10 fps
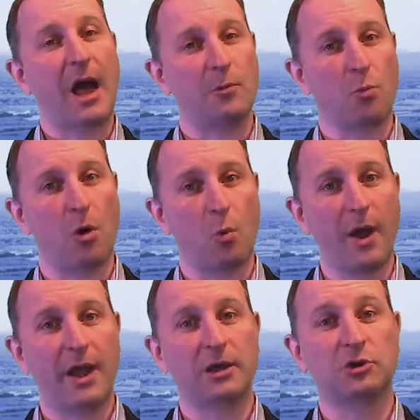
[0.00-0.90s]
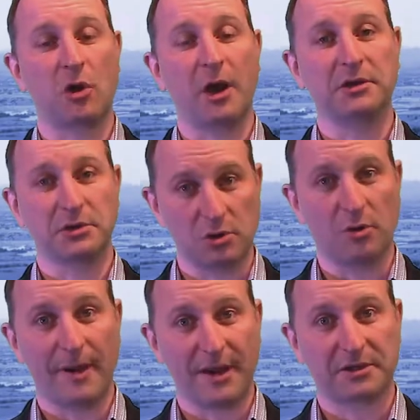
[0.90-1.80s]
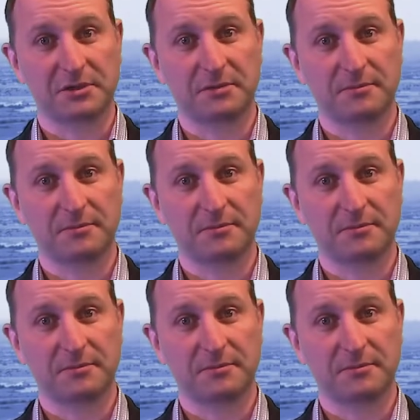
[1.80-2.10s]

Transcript: and what we're trying to do about